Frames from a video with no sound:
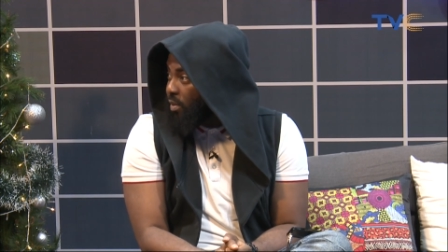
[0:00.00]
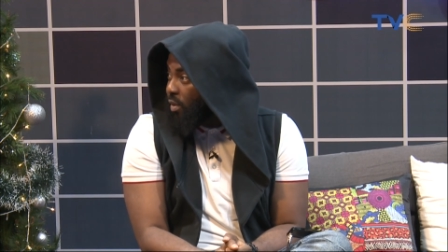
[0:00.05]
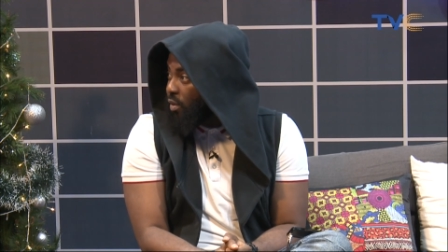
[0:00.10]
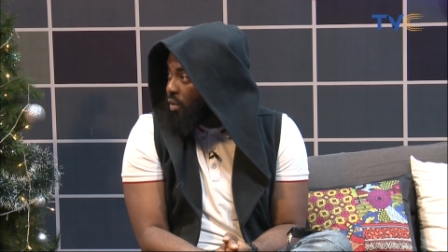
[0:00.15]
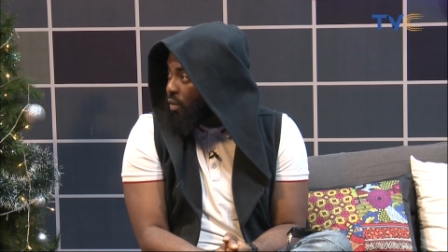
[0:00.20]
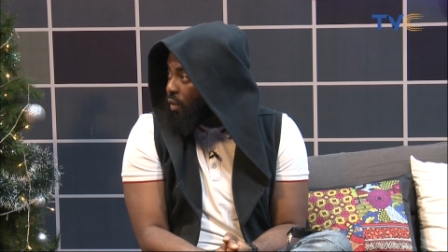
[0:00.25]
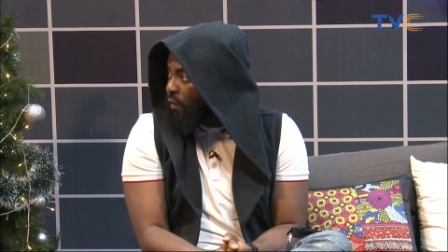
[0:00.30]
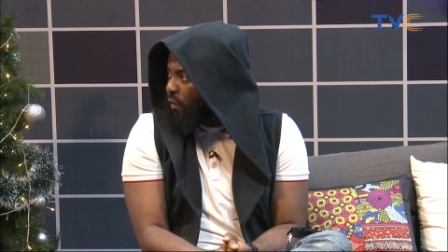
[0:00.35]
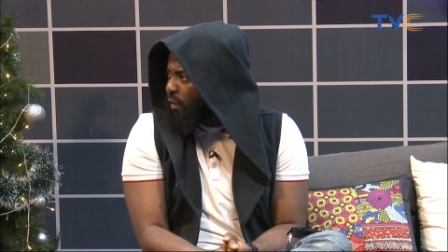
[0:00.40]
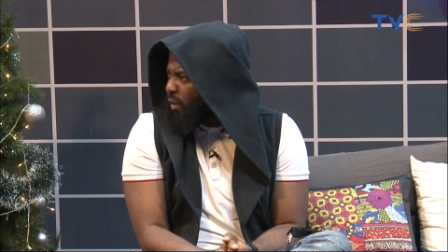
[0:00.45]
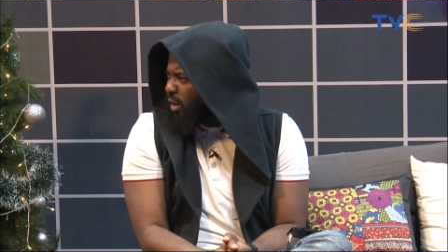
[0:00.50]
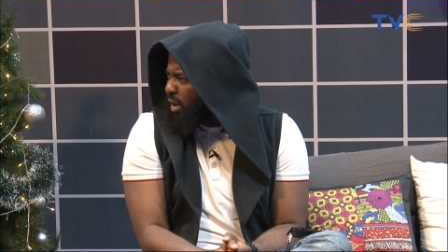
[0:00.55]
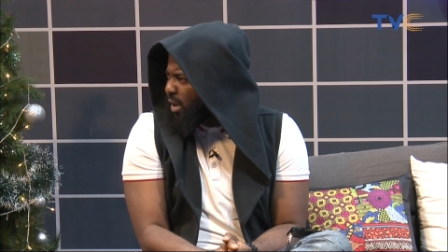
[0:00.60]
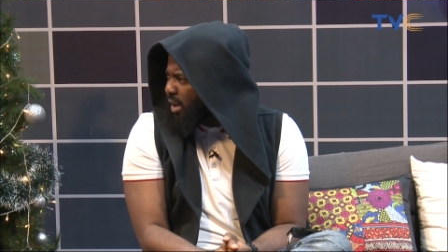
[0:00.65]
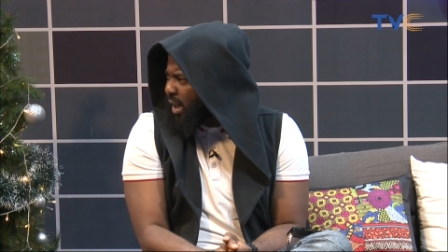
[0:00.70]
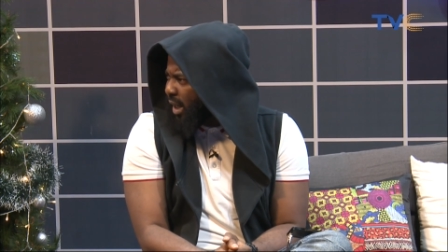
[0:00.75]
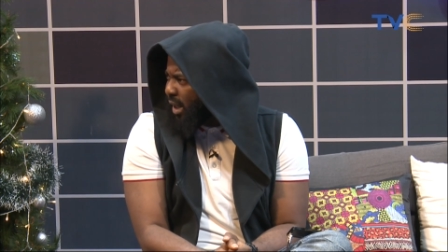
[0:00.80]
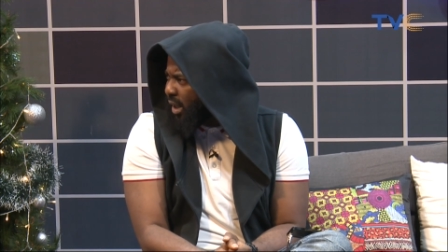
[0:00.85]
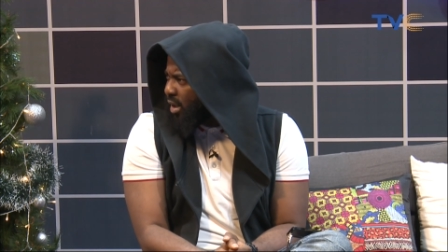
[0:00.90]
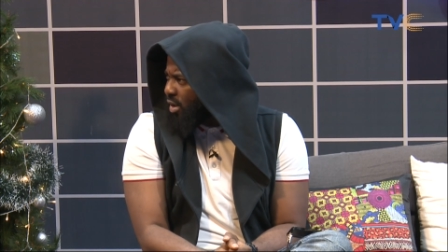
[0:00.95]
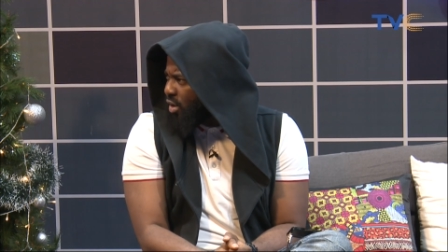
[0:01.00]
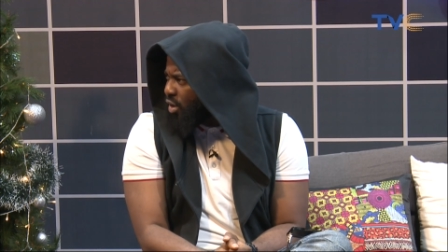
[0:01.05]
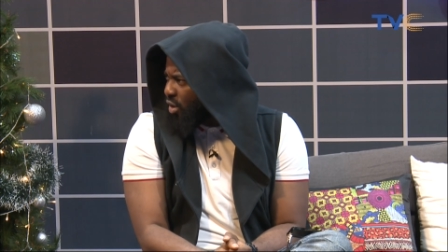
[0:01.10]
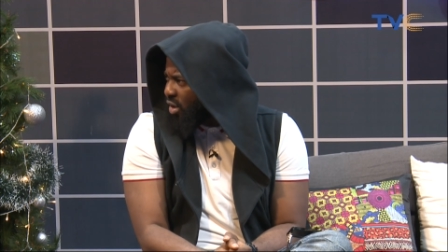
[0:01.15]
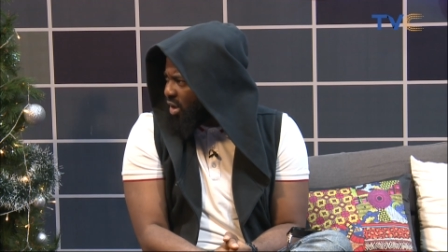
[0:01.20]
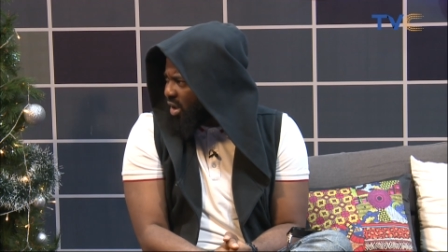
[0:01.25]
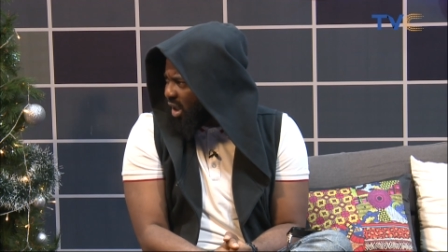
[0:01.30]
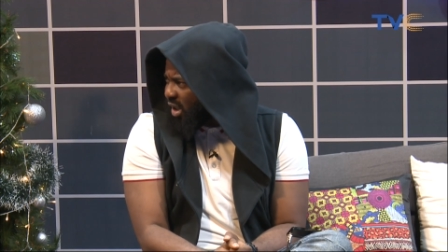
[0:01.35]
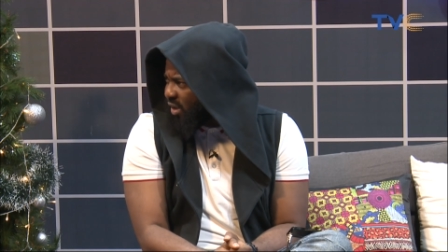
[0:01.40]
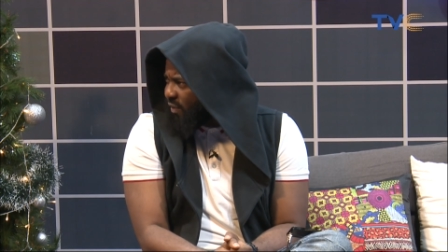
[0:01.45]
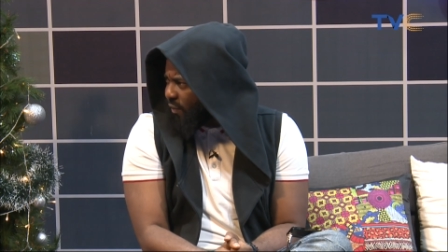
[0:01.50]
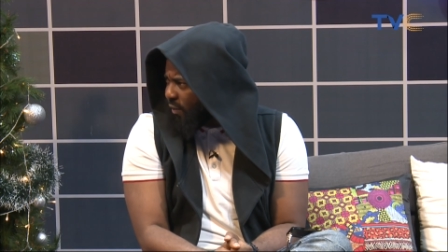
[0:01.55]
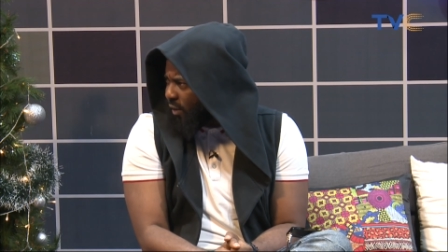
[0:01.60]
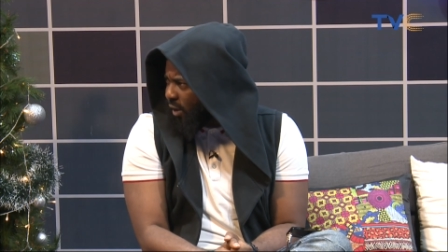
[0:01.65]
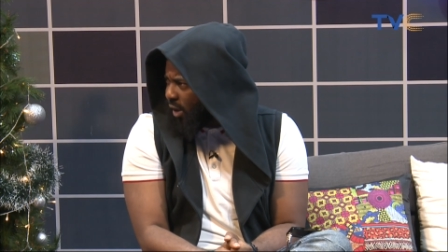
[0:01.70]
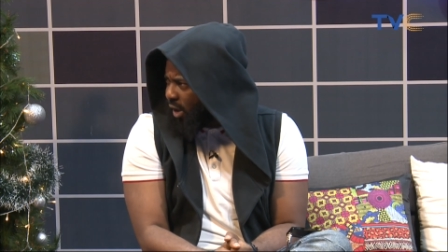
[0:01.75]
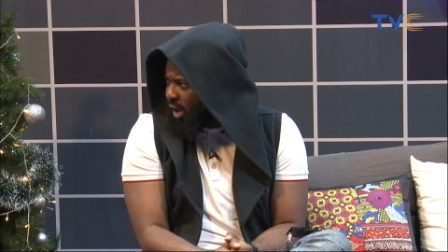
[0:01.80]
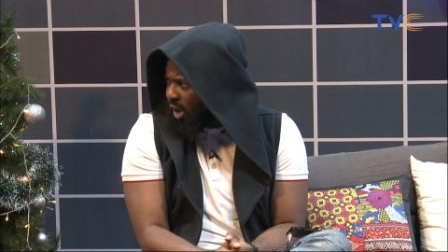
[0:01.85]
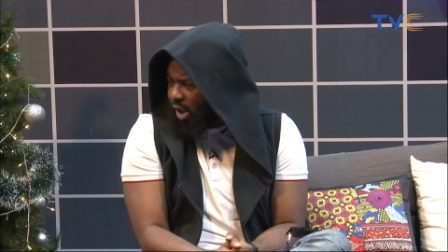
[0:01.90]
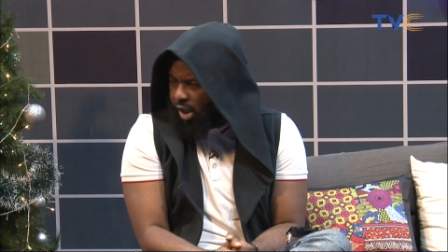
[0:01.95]
built over a decade
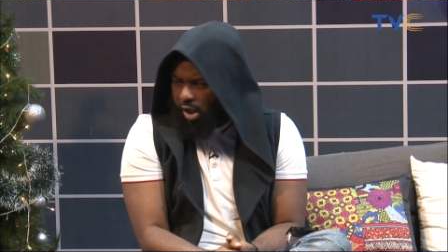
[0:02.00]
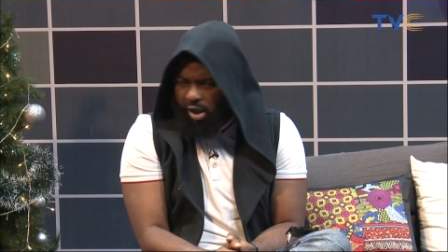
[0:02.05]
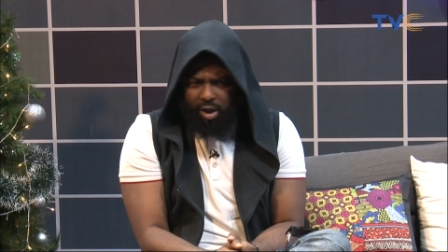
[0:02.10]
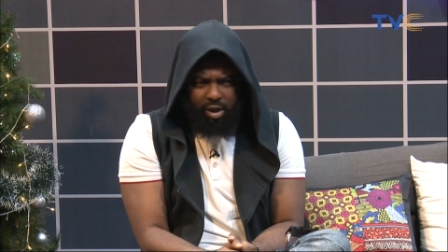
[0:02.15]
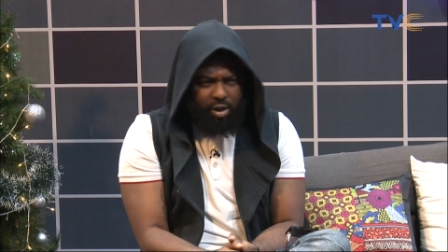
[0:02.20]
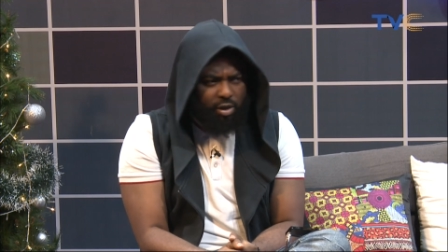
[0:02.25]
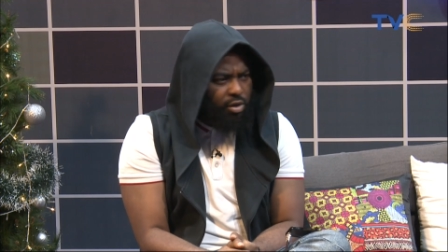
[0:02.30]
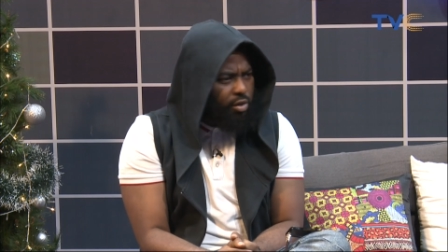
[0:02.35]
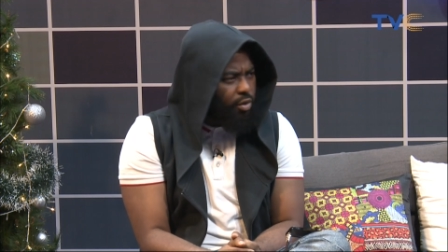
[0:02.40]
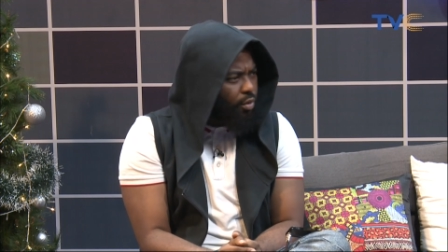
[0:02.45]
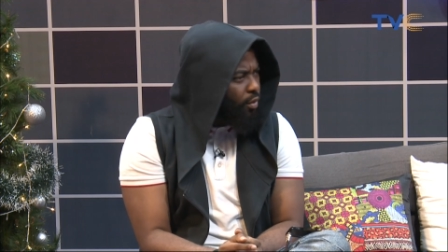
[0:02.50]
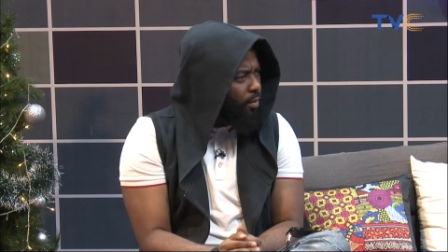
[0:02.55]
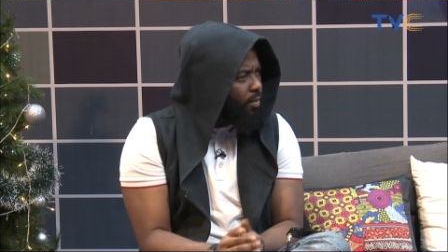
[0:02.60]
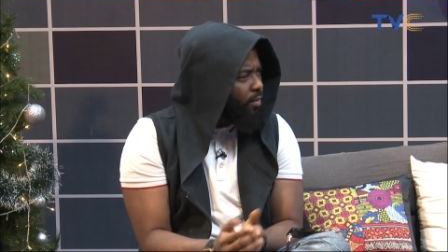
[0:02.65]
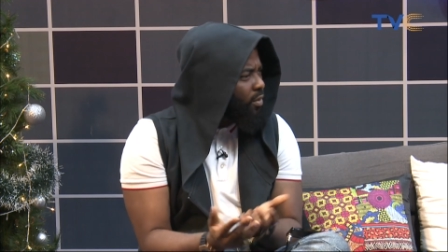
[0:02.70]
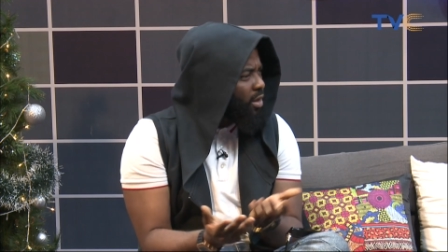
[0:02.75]
successfully to,